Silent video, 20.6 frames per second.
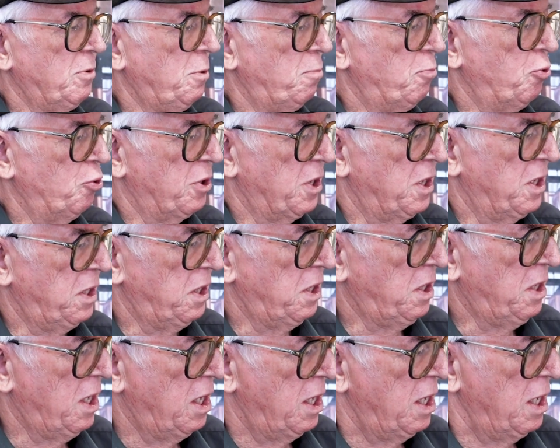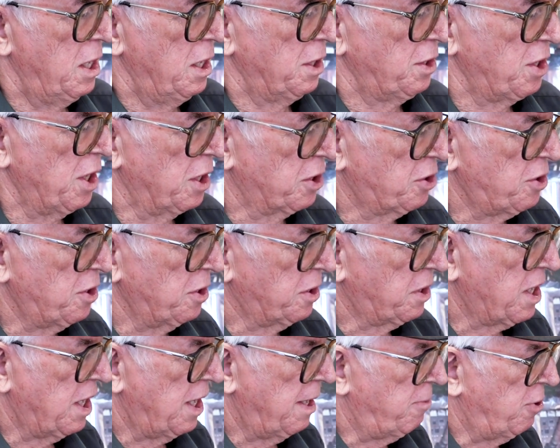You put a tungsten
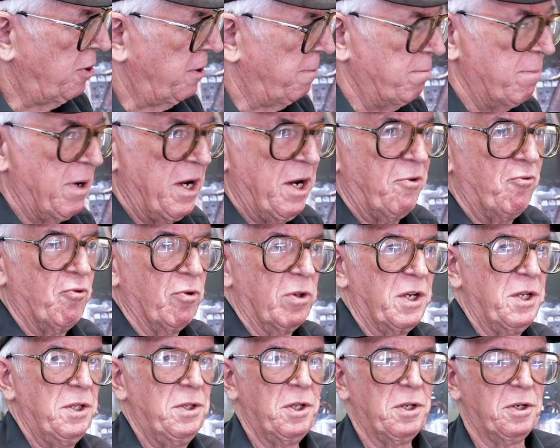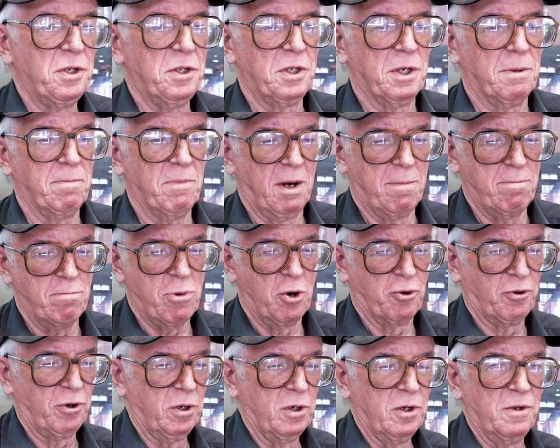carbide mandrel in that is a
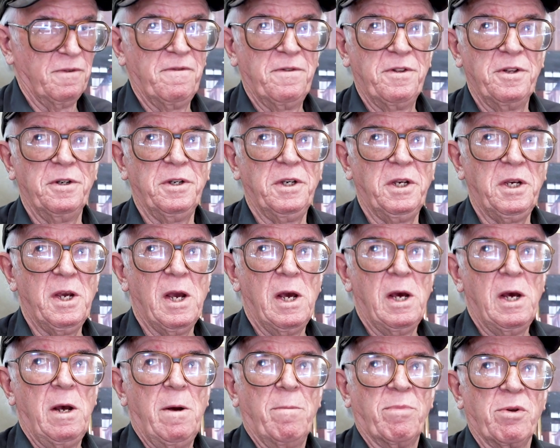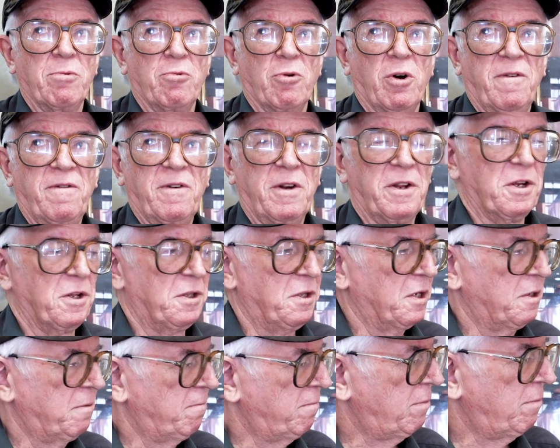model of the rifling and
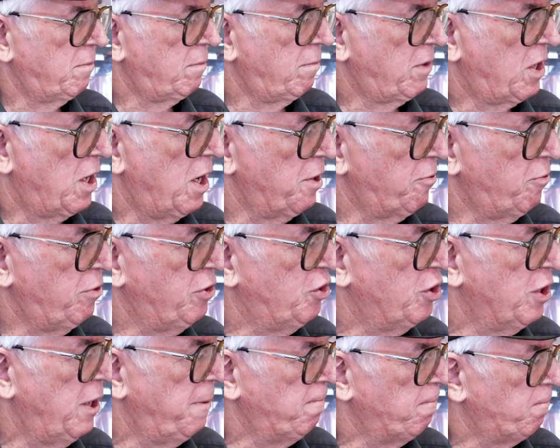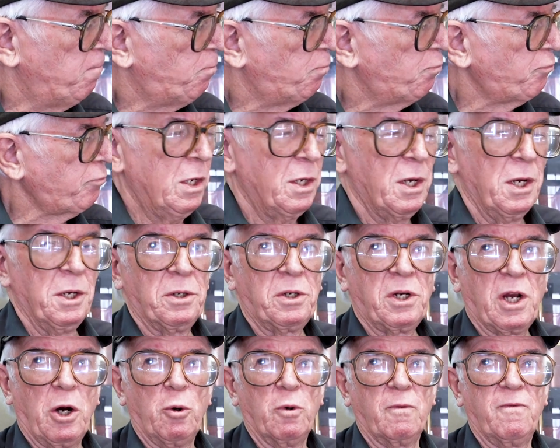the cartridge shape, and
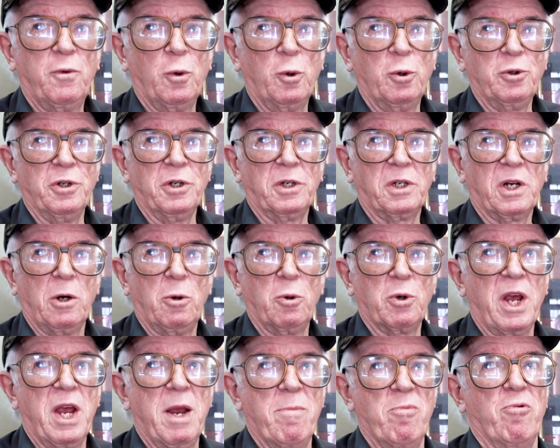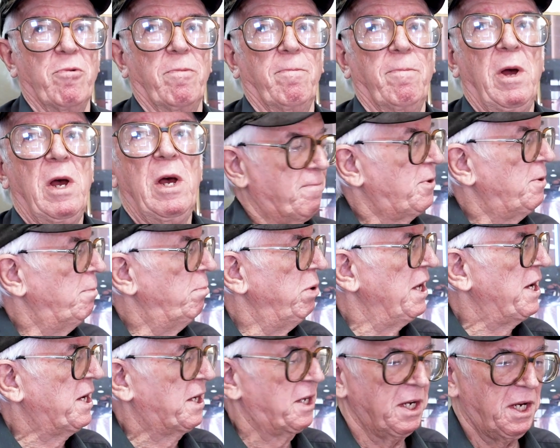cold forge and cold hammer the
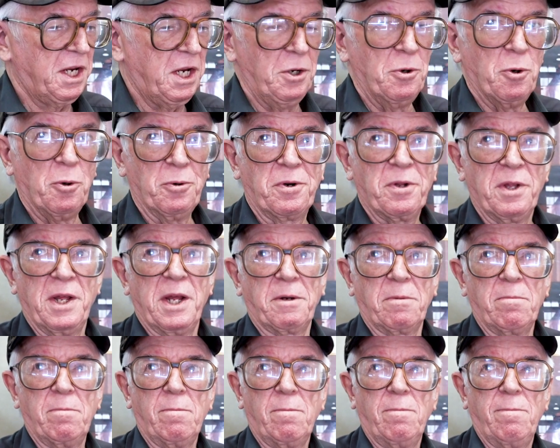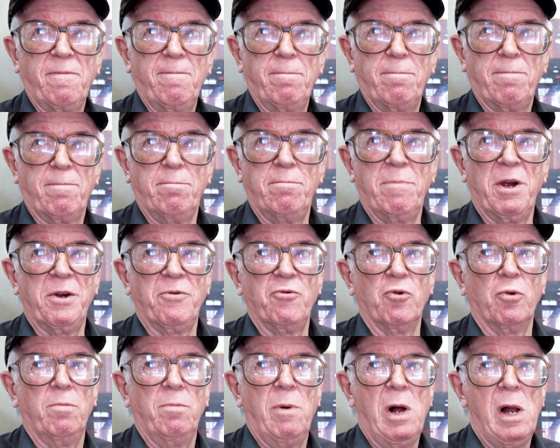blank in onto that
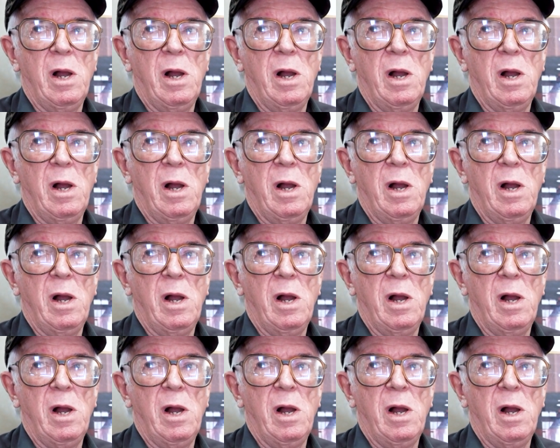mandrel.